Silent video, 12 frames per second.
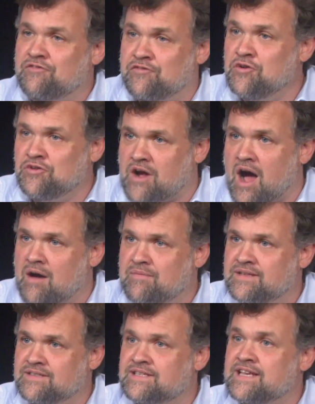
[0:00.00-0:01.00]
Food
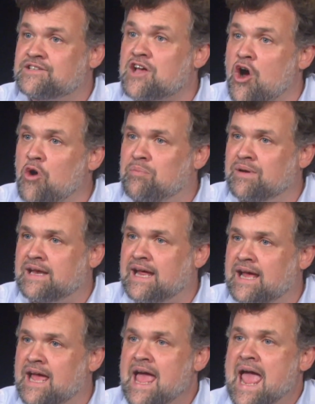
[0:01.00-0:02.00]
Commons is
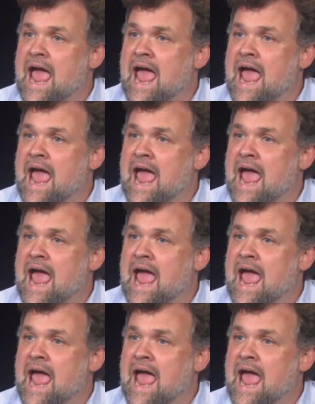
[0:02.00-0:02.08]
opening,